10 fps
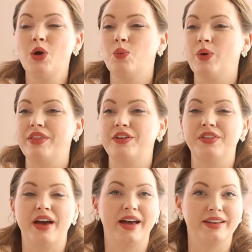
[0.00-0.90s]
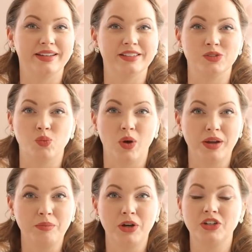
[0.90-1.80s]
whether that is
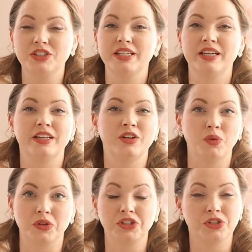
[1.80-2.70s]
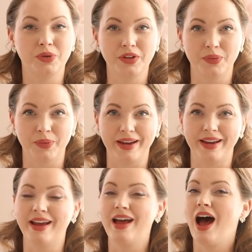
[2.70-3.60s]
one person or 2 or 3,